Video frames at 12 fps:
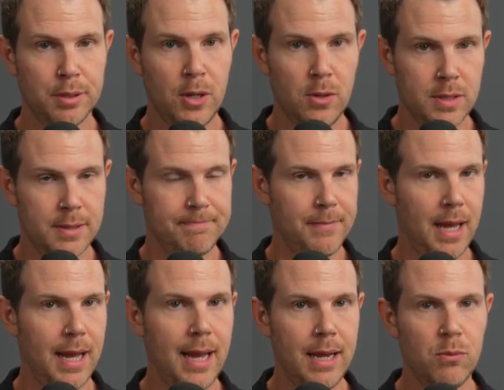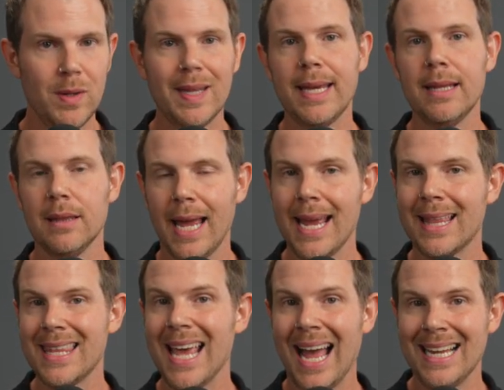Pros, I really
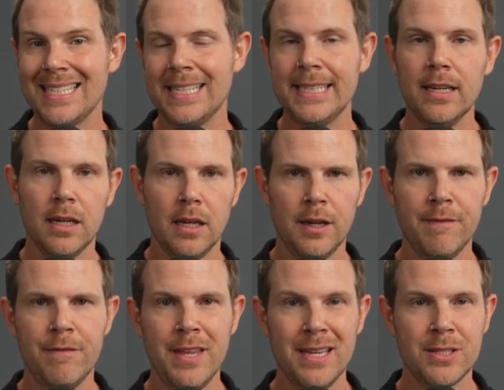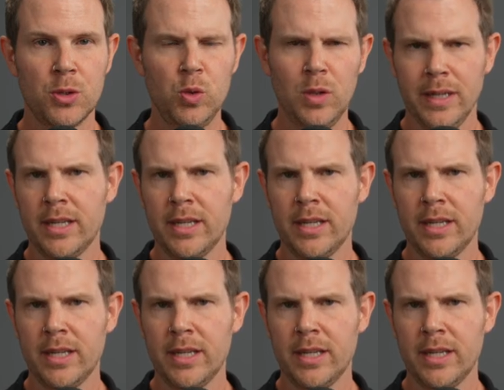like the idea of this tool.